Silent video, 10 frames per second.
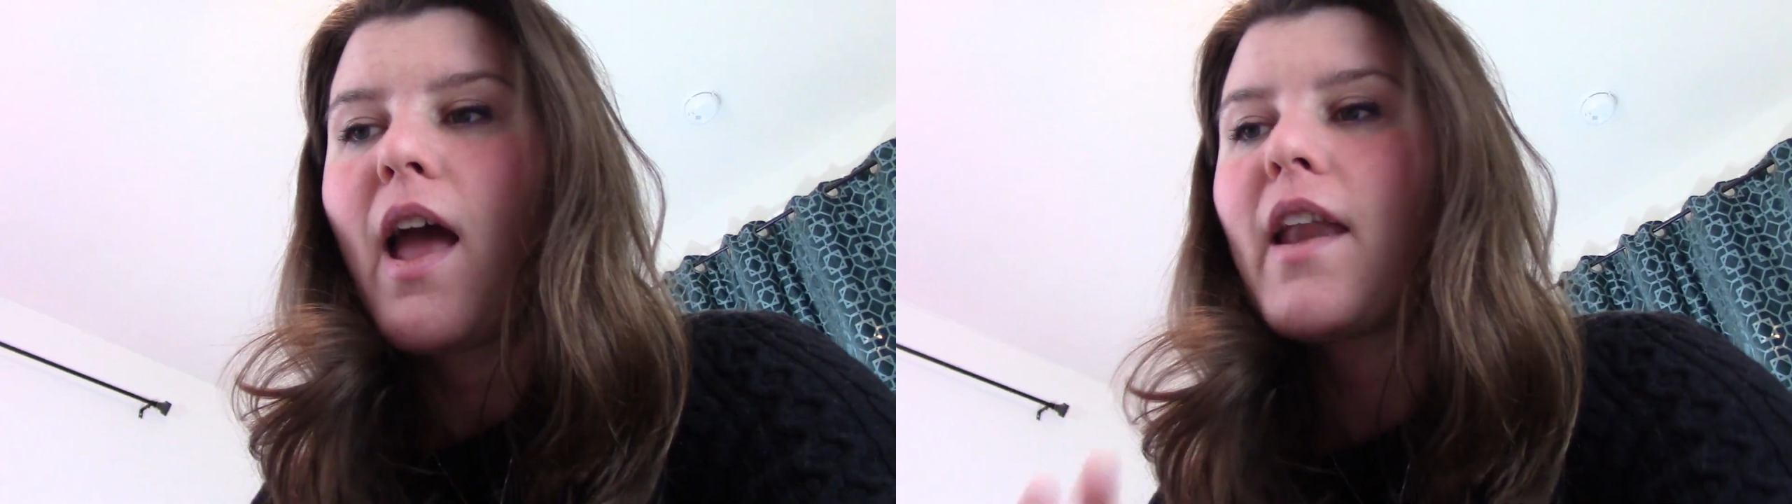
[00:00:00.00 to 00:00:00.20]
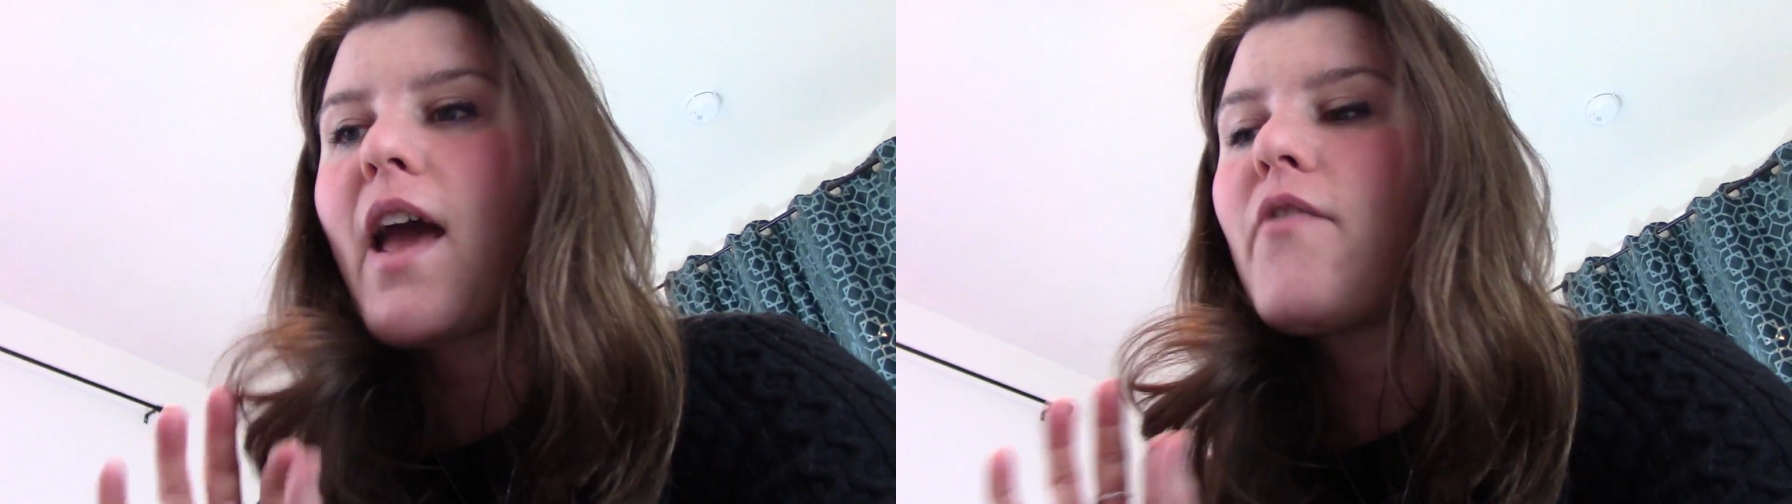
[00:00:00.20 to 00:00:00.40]

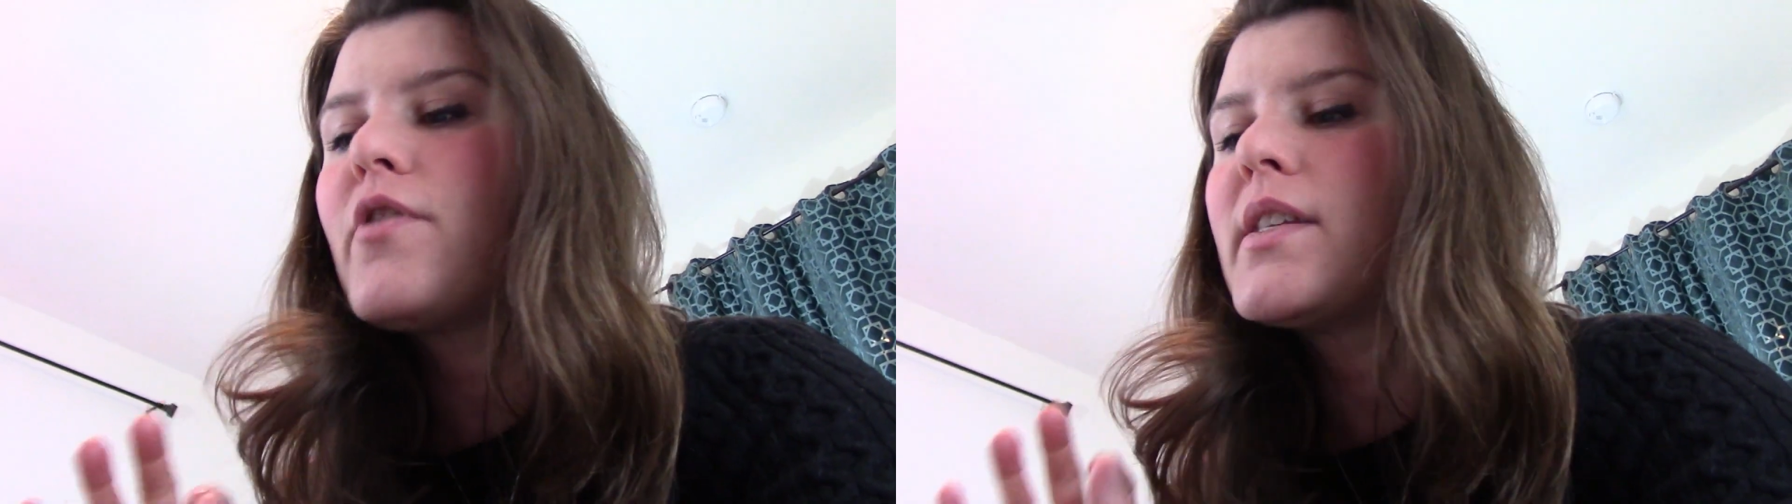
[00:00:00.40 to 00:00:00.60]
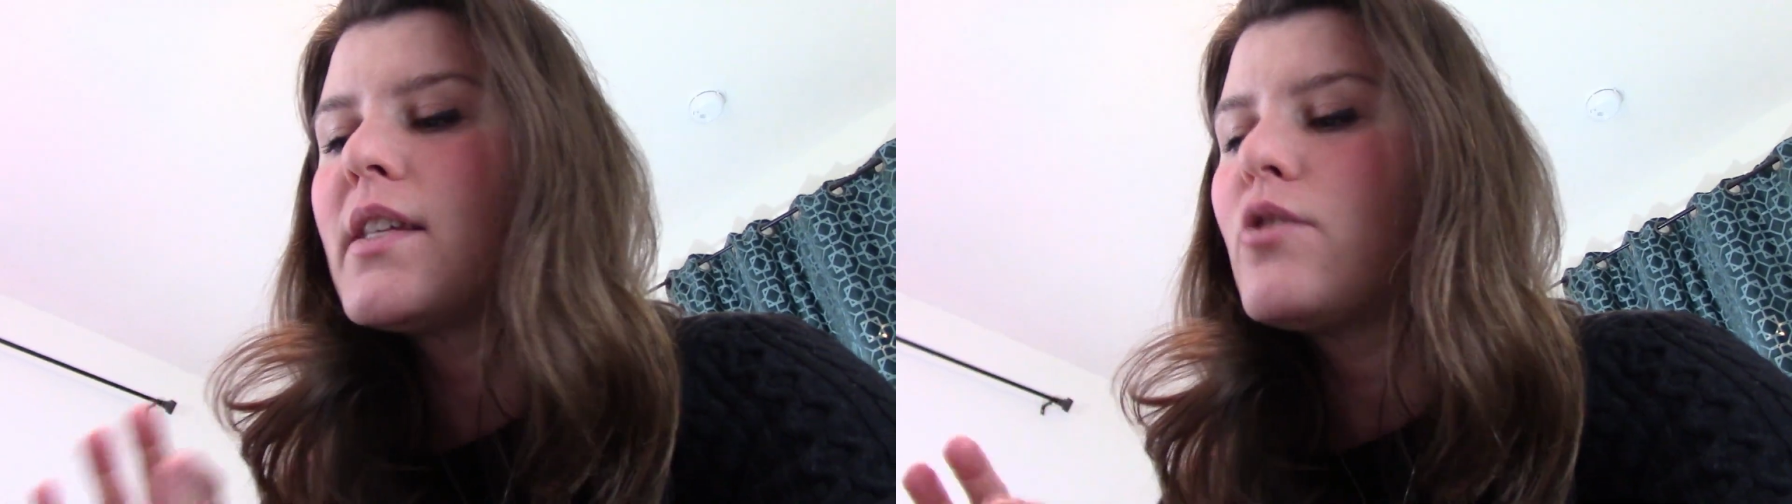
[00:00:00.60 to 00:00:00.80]
And
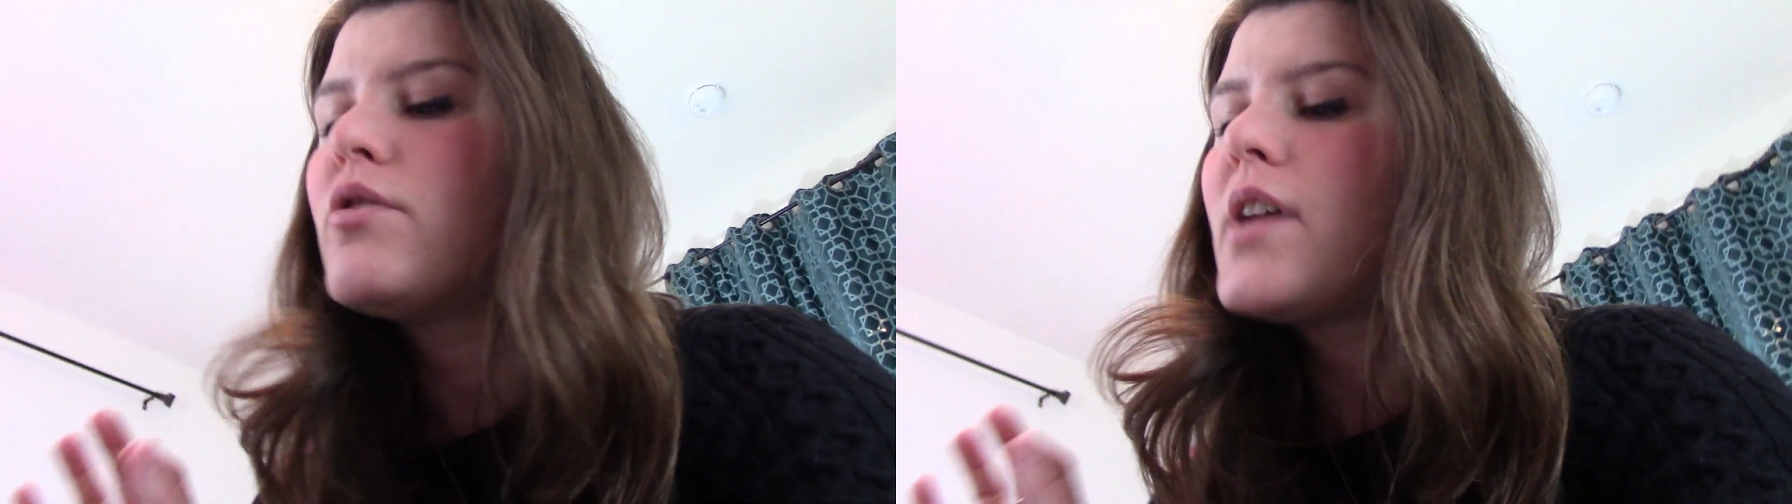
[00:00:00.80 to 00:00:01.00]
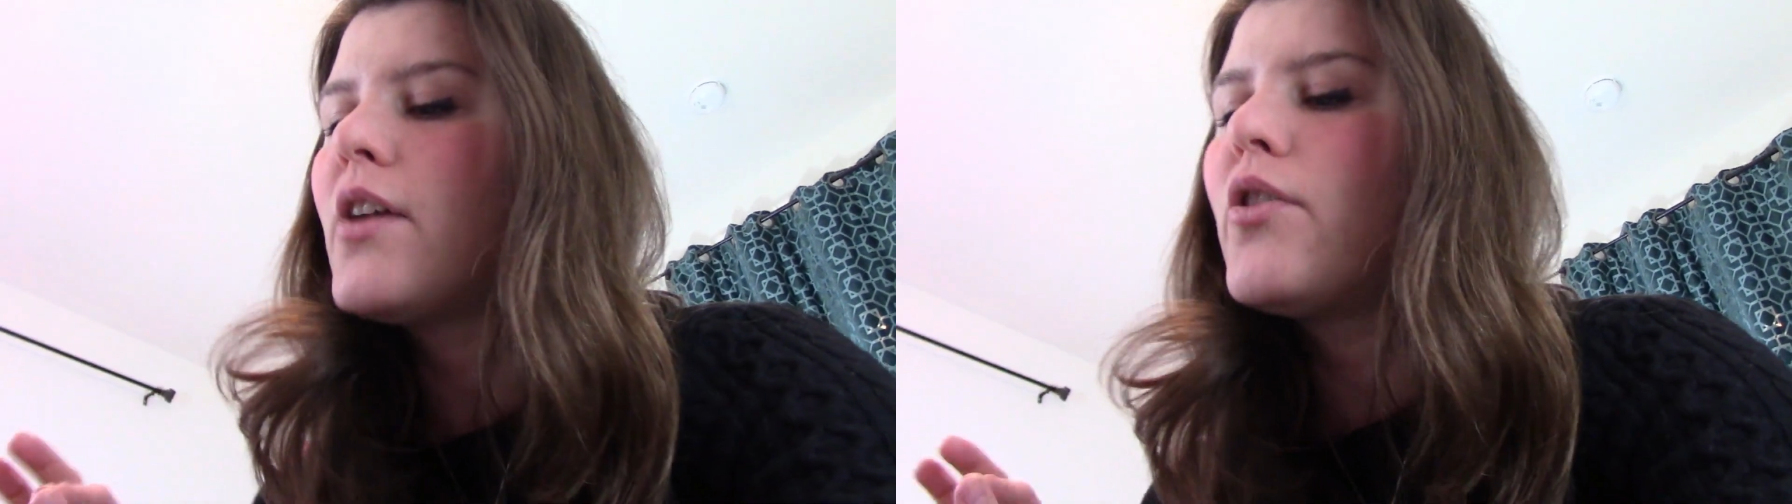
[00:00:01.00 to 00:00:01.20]
every single
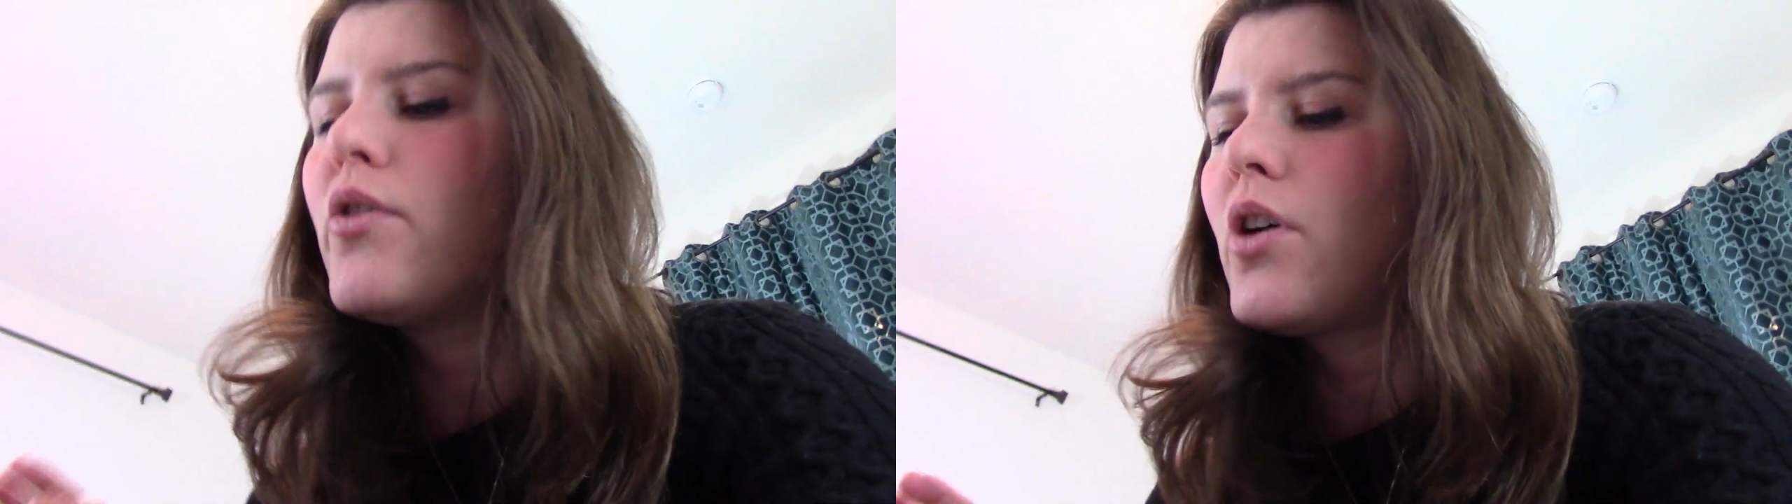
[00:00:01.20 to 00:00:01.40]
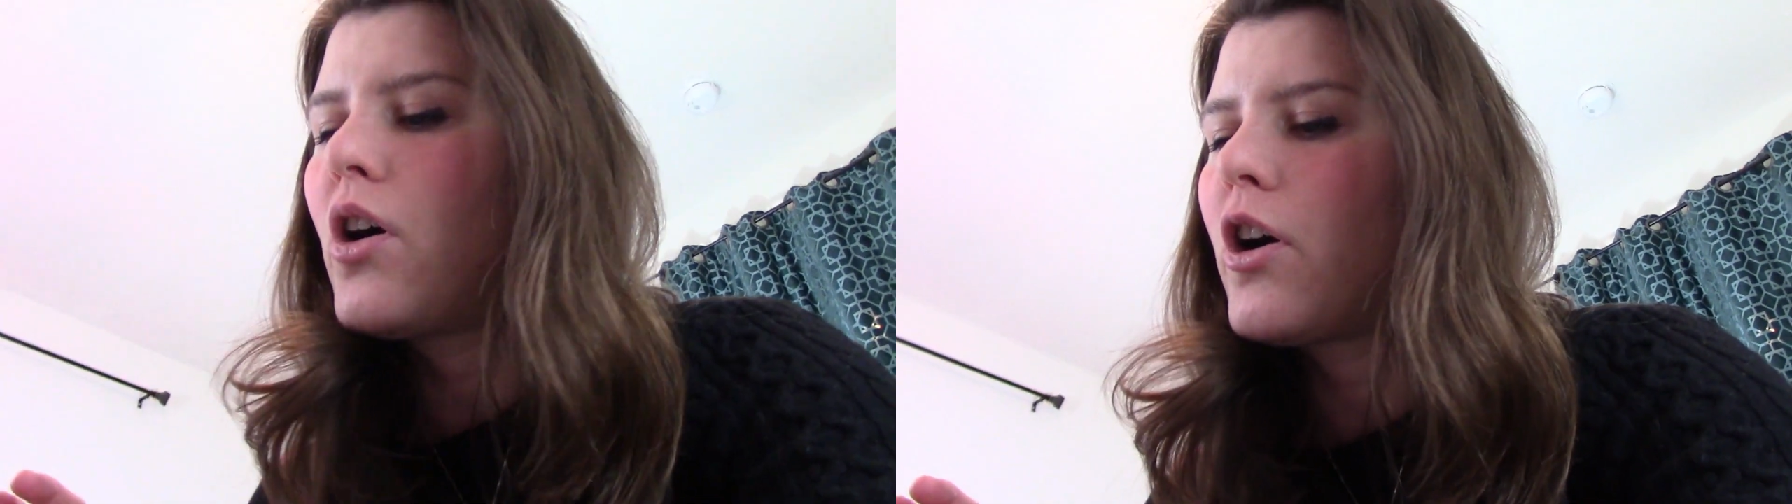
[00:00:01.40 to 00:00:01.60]

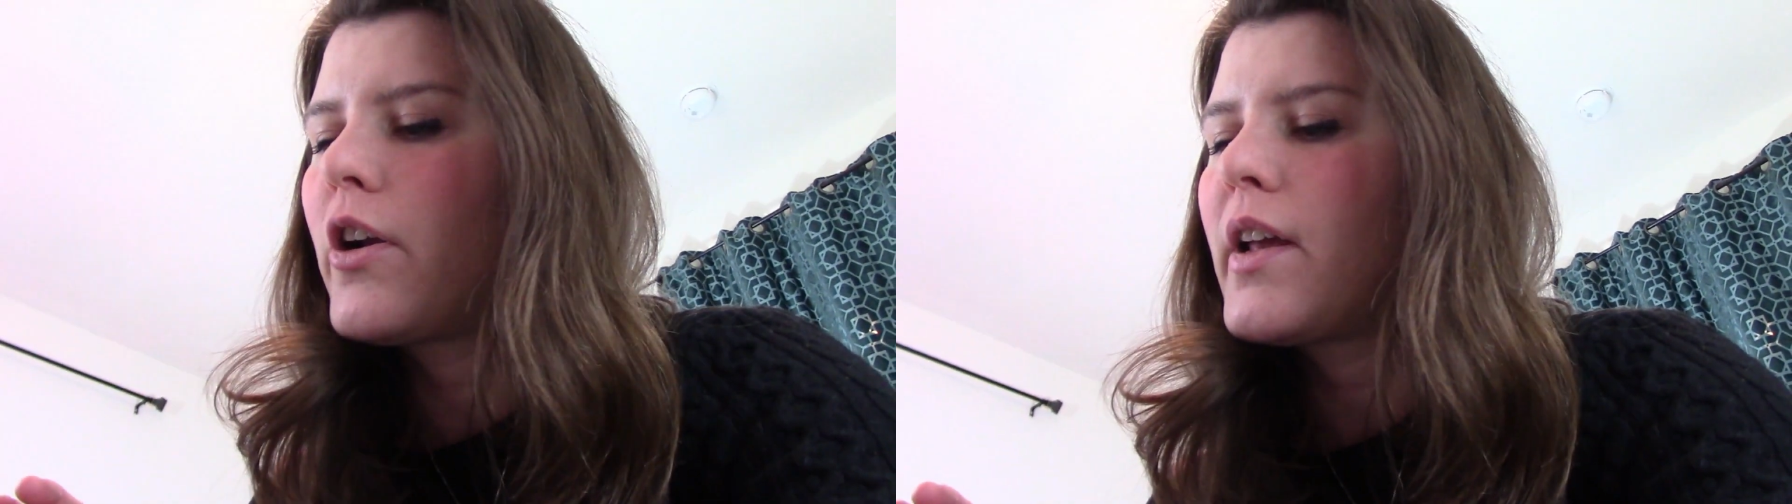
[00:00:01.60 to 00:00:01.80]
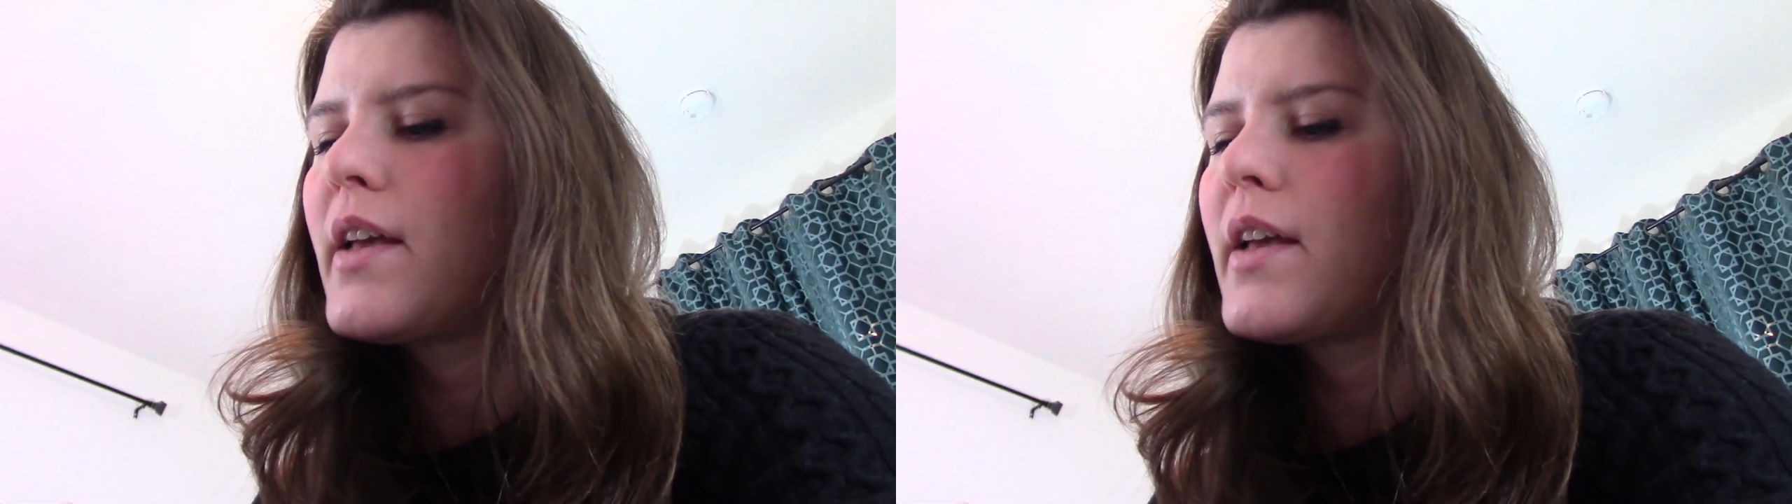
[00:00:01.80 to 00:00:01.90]
tarot card